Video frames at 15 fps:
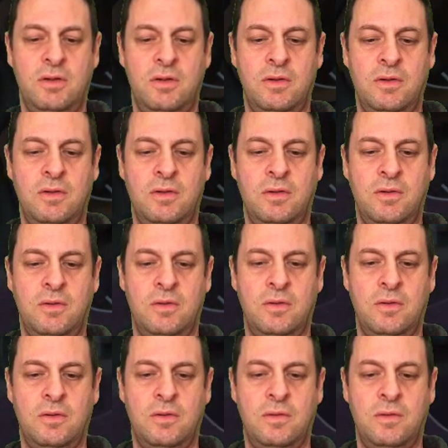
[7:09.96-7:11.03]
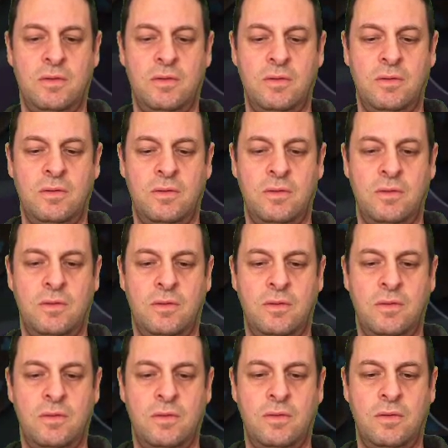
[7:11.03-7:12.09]

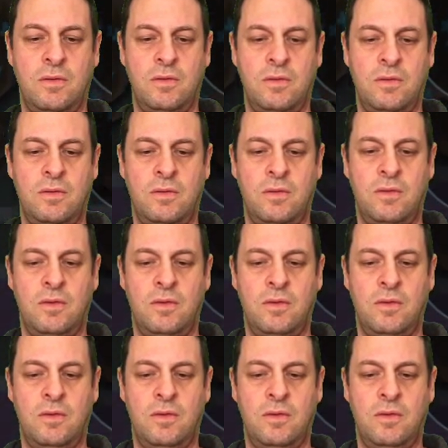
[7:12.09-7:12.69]
No one is speaking in this clip.